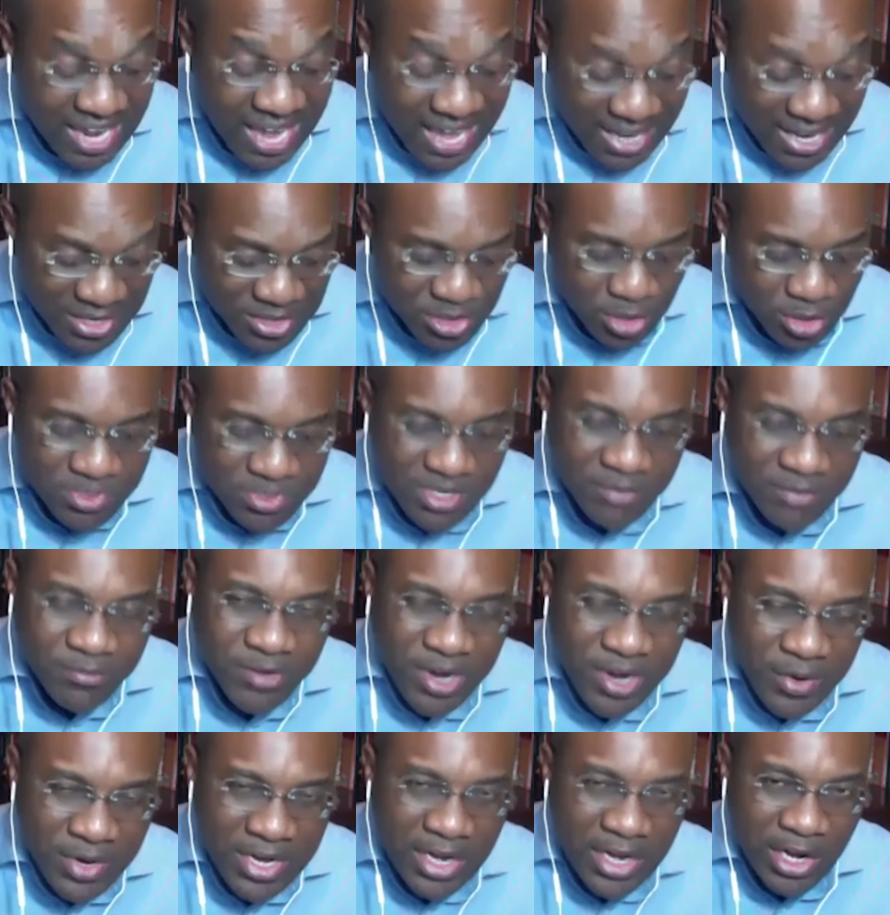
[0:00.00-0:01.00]
excerpt, it's a
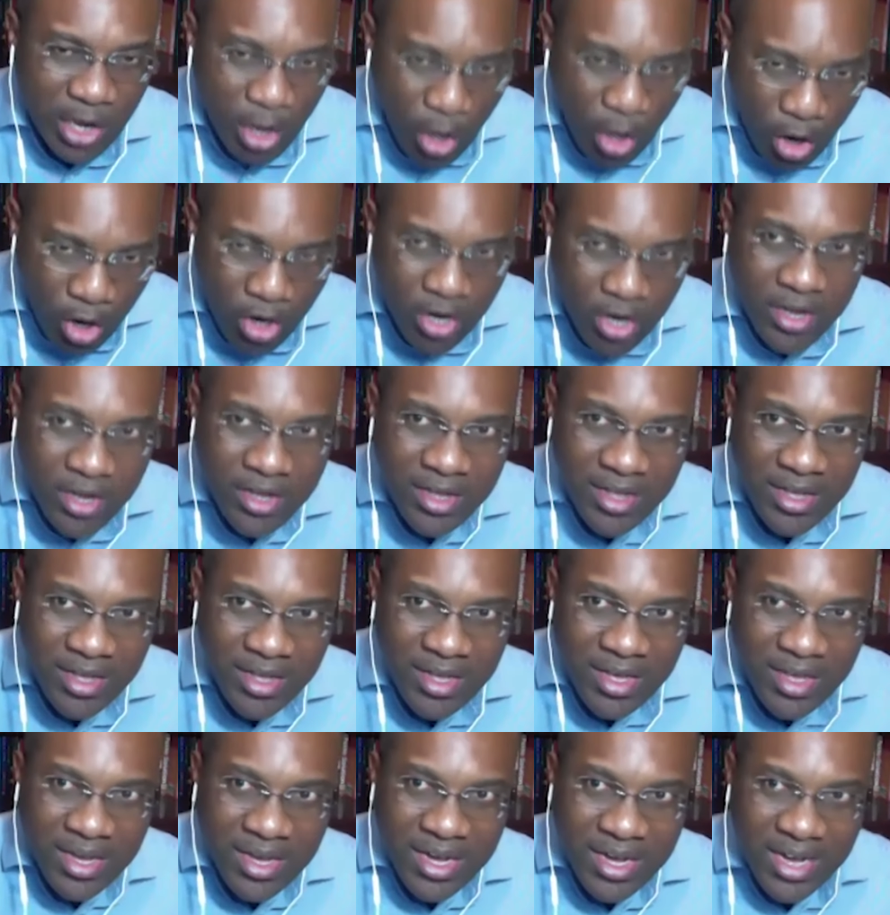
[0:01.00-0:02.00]
very long
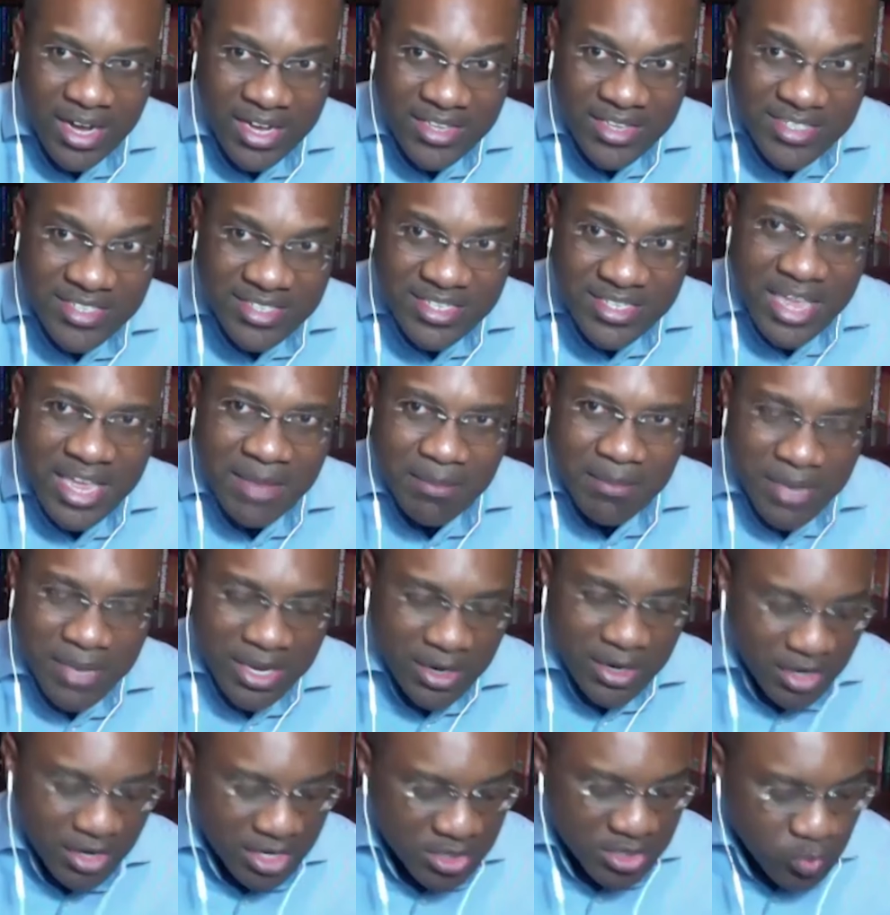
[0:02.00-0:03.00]
uh,
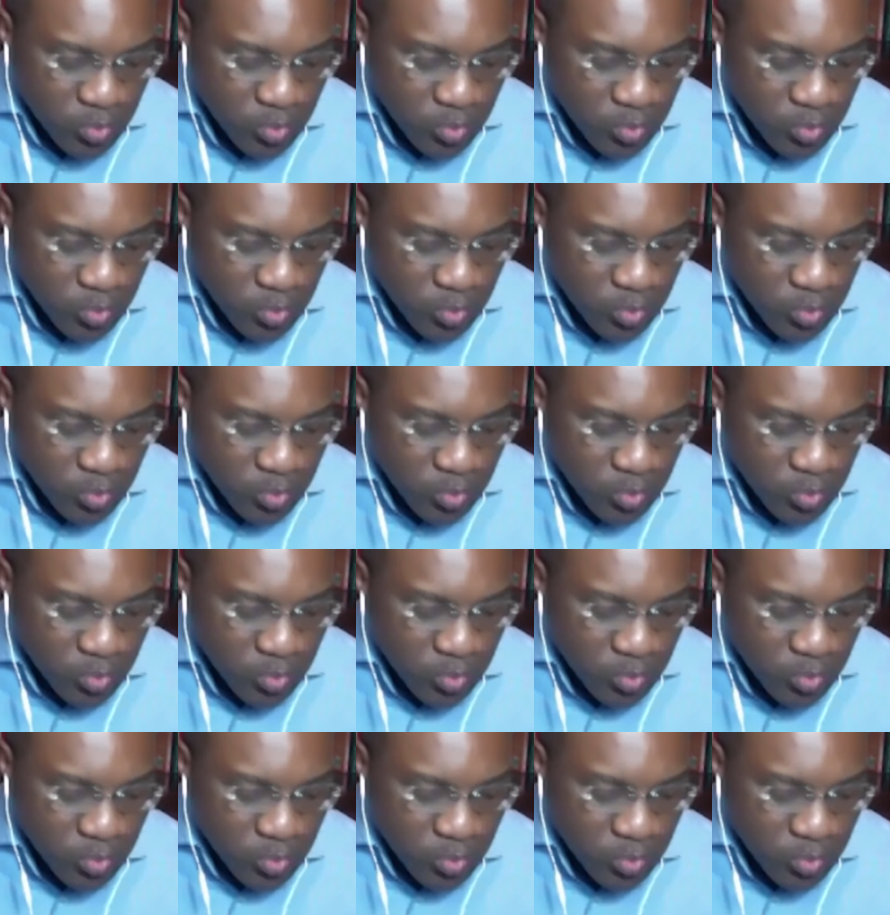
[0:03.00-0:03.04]
statement on his